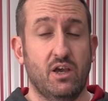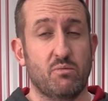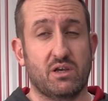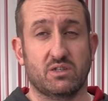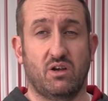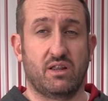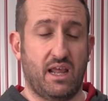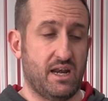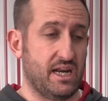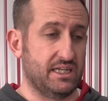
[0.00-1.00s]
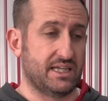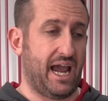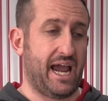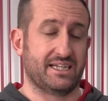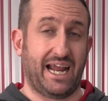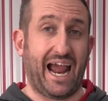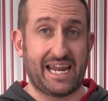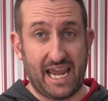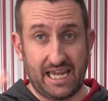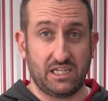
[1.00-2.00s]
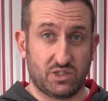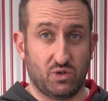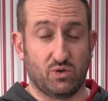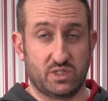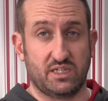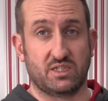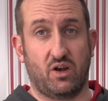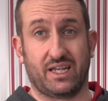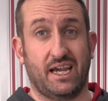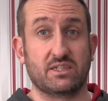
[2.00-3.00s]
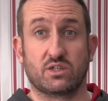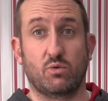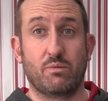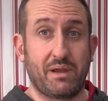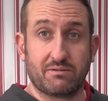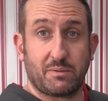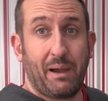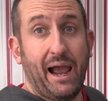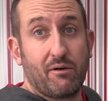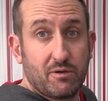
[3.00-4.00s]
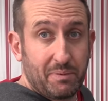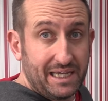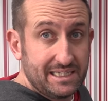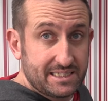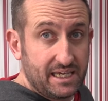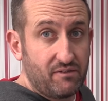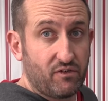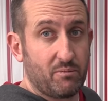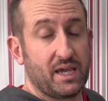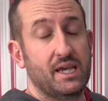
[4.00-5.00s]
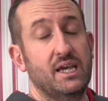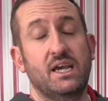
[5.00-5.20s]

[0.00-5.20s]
because I'd then need to add a heat source inside a case, because I wouldn't be able to power a PC from it,